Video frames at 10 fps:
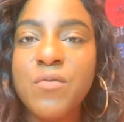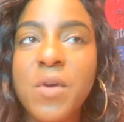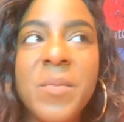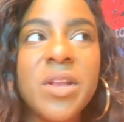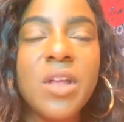
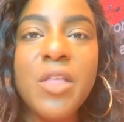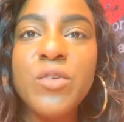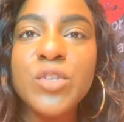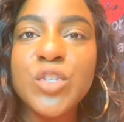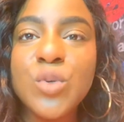from
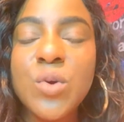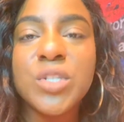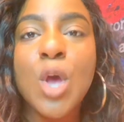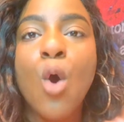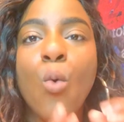another
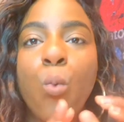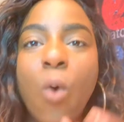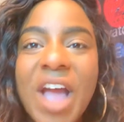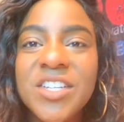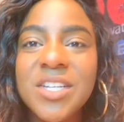source,
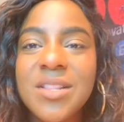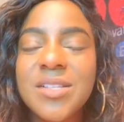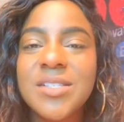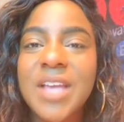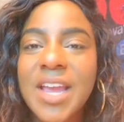watching
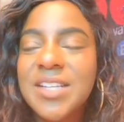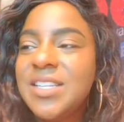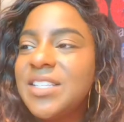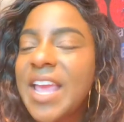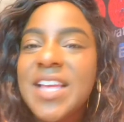the
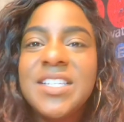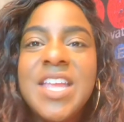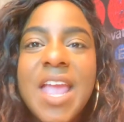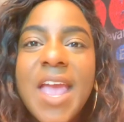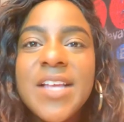scientist as
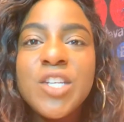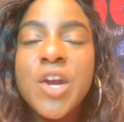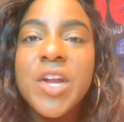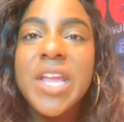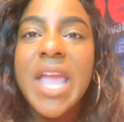he has
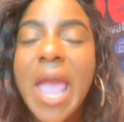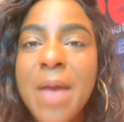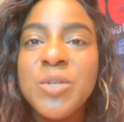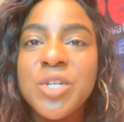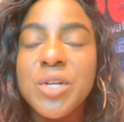her
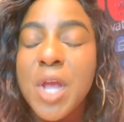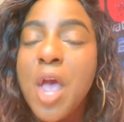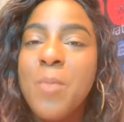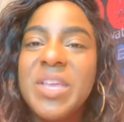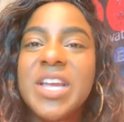captured
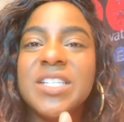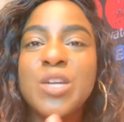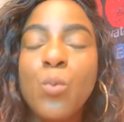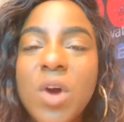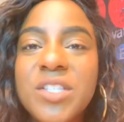because
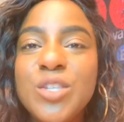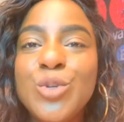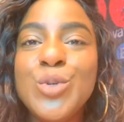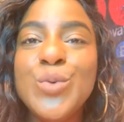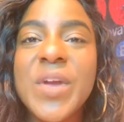he wants to
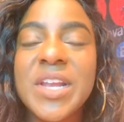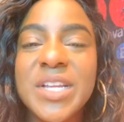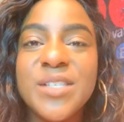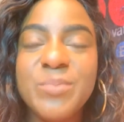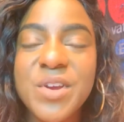do an
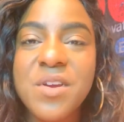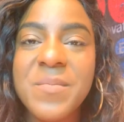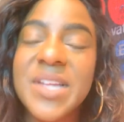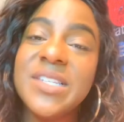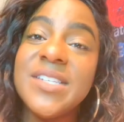
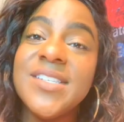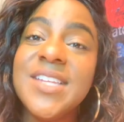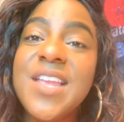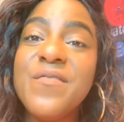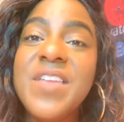experiment to
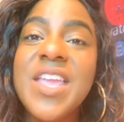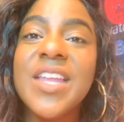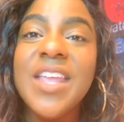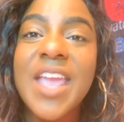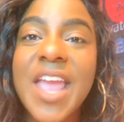see if he
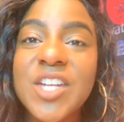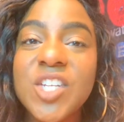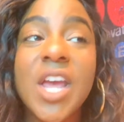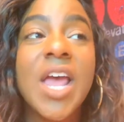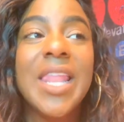can
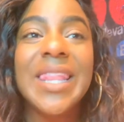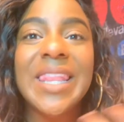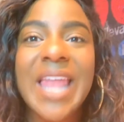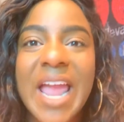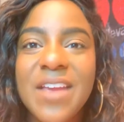catch
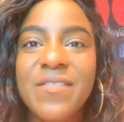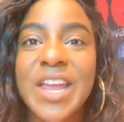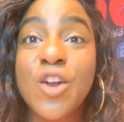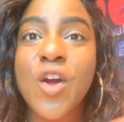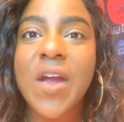life
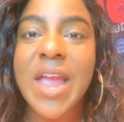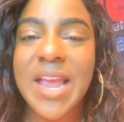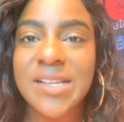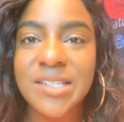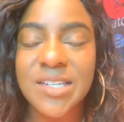in her
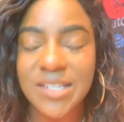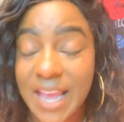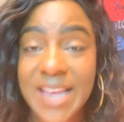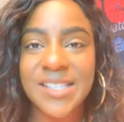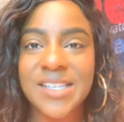
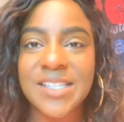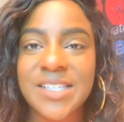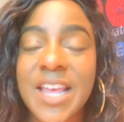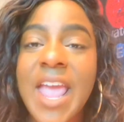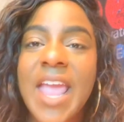
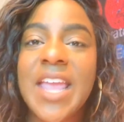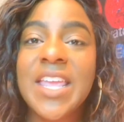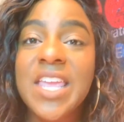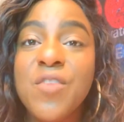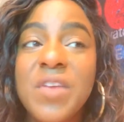essence
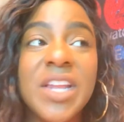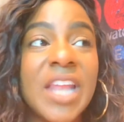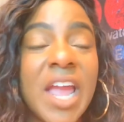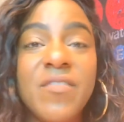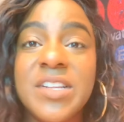and giving
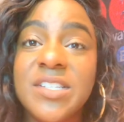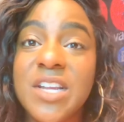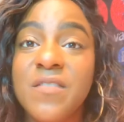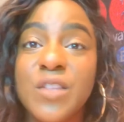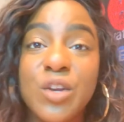life
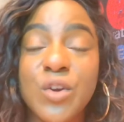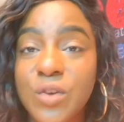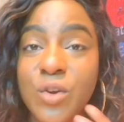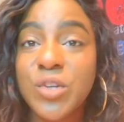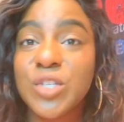instead of the
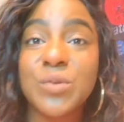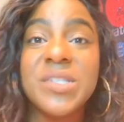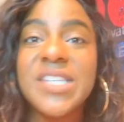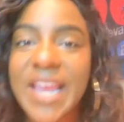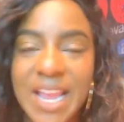crystal
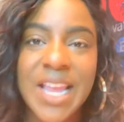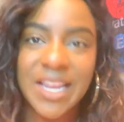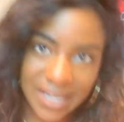taking